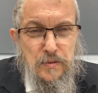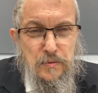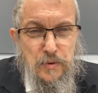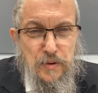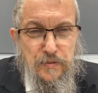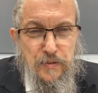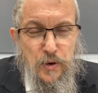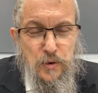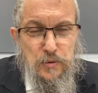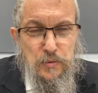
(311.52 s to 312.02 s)

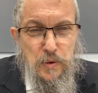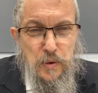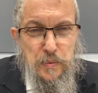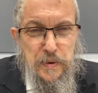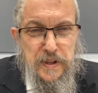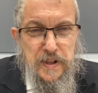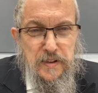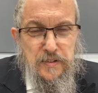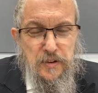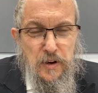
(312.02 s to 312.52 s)
We've owned what
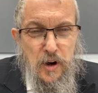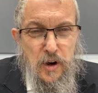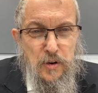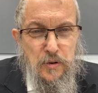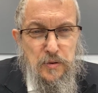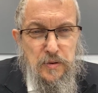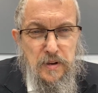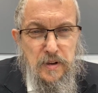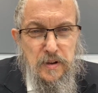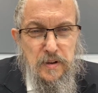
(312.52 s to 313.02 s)
we need to
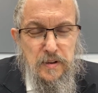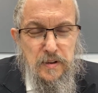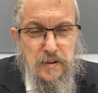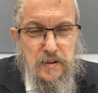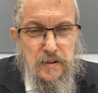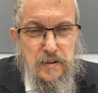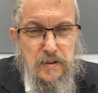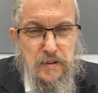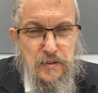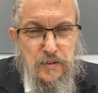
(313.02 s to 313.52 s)
own.
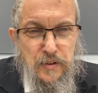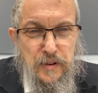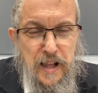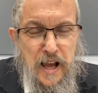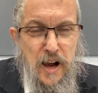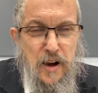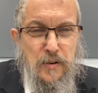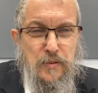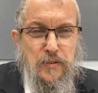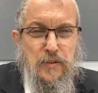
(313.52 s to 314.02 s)
So
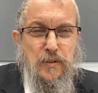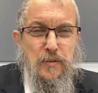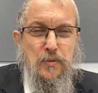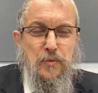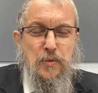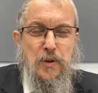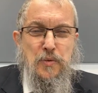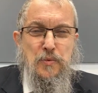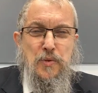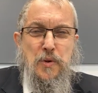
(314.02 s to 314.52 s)
now
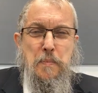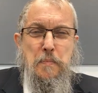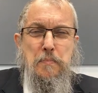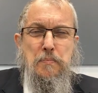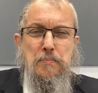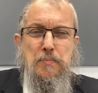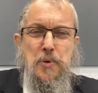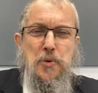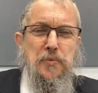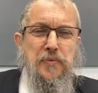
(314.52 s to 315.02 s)
we
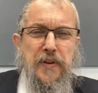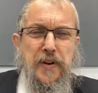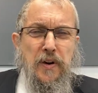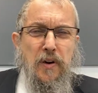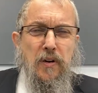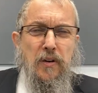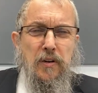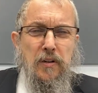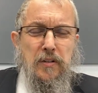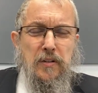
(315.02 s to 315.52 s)
remove it
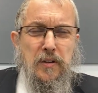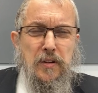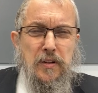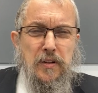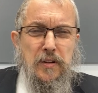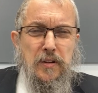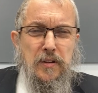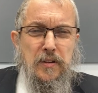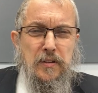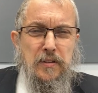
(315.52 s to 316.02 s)
all.
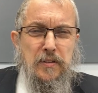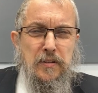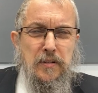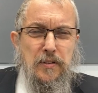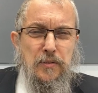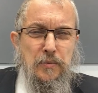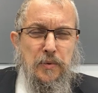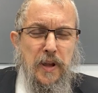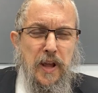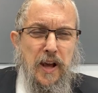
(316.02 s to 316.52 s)

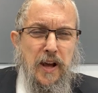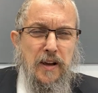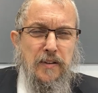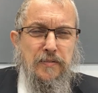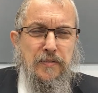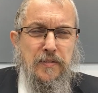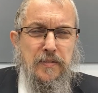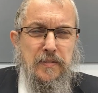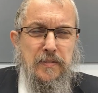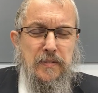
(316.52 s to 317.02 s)
We have
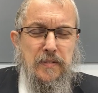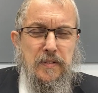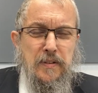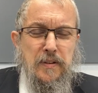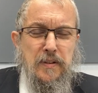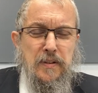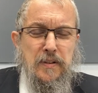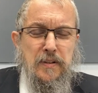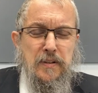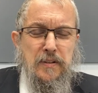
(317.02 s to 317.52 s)

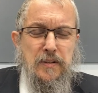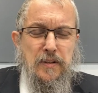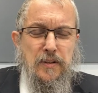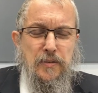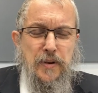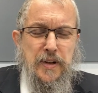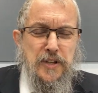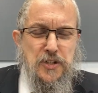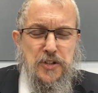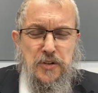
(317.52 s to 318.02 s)

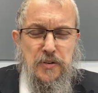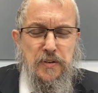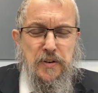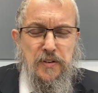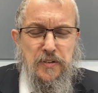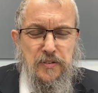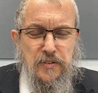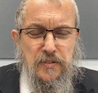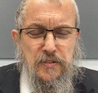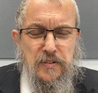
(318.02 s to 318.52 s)
great
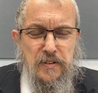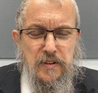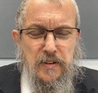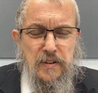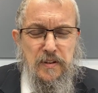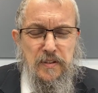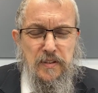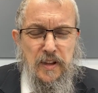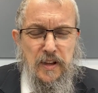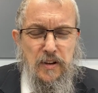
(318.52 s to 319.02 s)
assurance
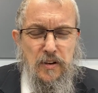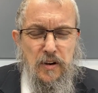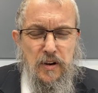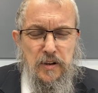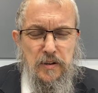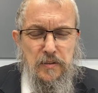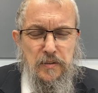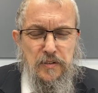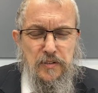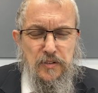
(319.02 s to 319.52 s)
that
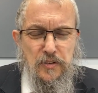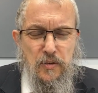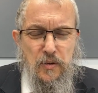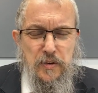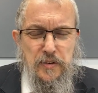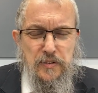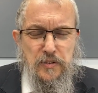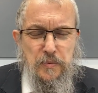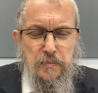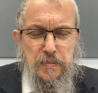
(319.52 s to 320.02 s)
God is
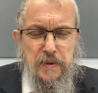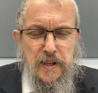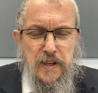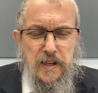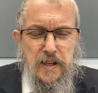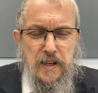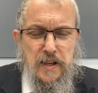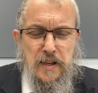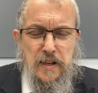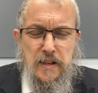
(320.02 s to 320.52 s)
going to
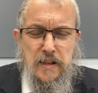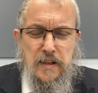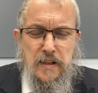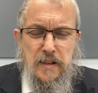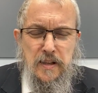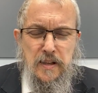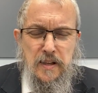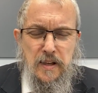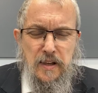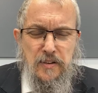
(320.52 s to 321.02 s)
be
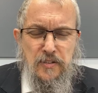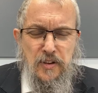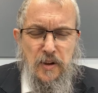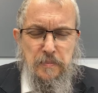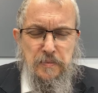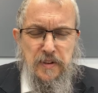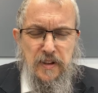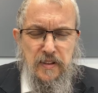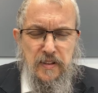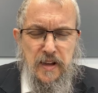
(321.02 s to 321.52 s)

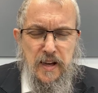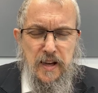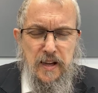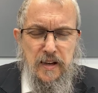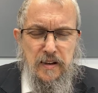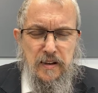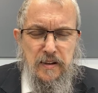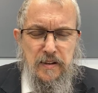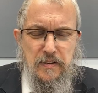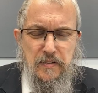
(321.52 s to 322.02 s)
accepting that
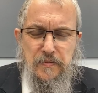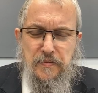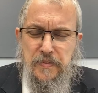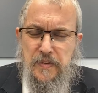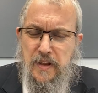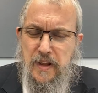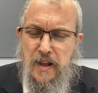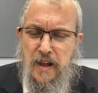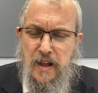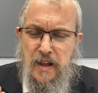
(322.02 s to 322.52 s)

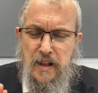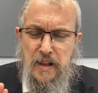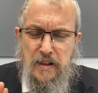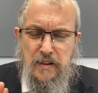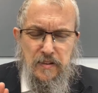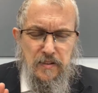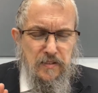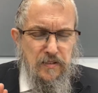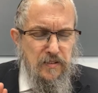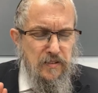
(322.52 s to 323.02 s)

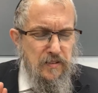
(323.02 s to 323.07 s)
and